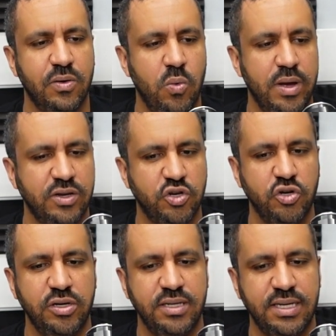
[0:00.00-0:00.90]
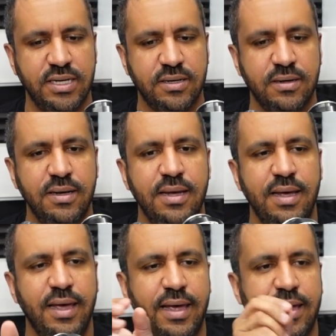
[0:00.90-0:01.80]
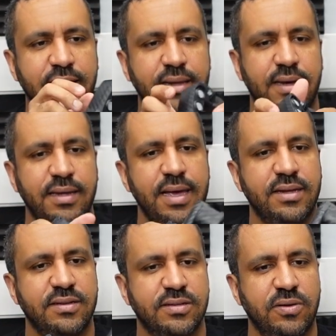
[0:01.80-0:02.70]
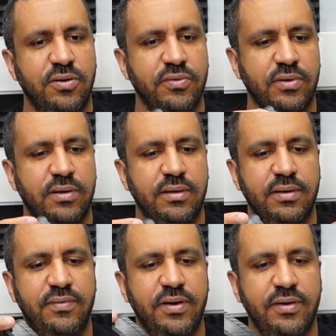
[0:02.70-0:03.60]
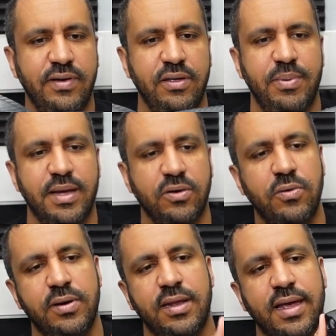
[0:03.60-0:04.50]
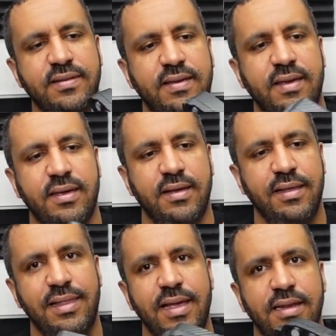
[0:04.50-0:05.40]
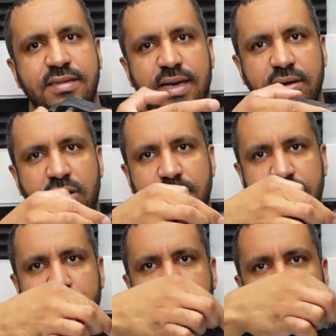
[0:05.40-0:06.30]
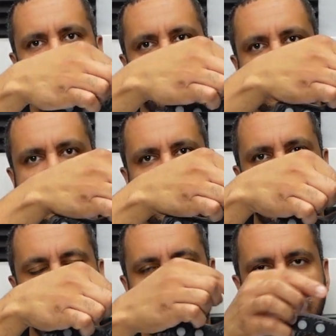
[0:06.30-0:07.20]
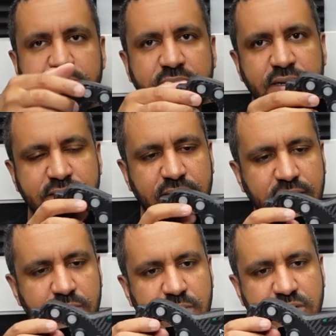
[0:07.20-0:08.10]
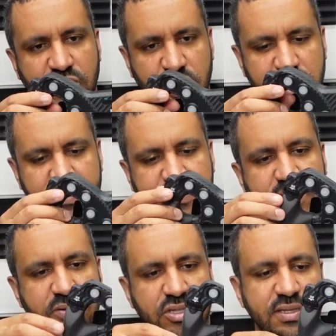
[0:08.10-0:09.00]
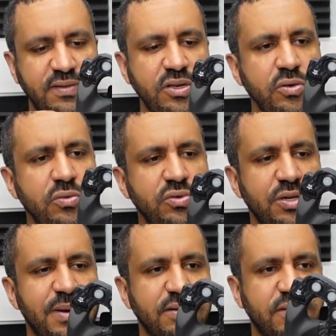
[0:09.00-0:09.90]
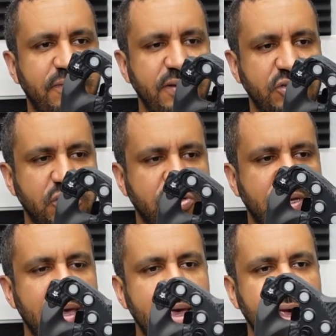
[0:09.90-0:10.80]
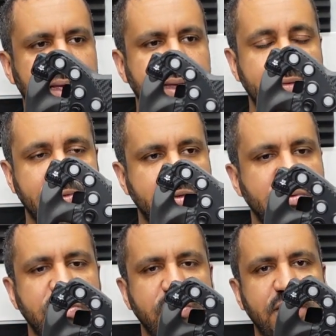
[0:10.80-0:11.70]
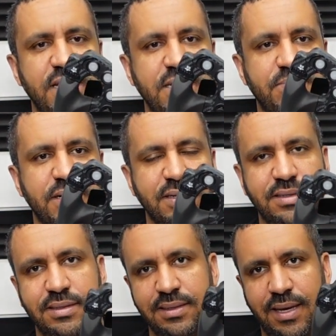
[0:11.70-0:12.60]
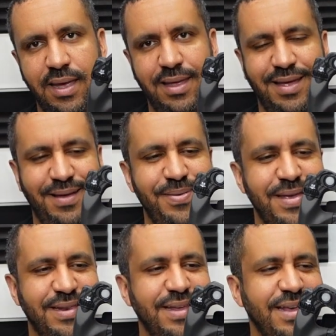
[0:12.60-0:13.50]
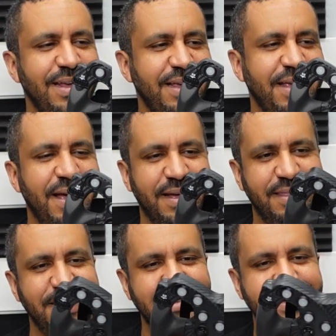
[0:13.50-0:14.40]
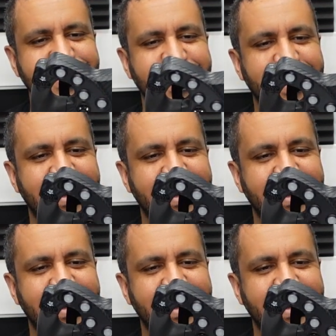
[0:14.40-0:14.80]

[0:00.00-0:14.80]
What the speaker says: quite good here. And yeah, just overall very value packed. Oh, and it has a lighted tachometer bar across the top here that's going to tell you when to shift. So just a huge amount of features. And then for 280 bucks, I mean, yeah, this is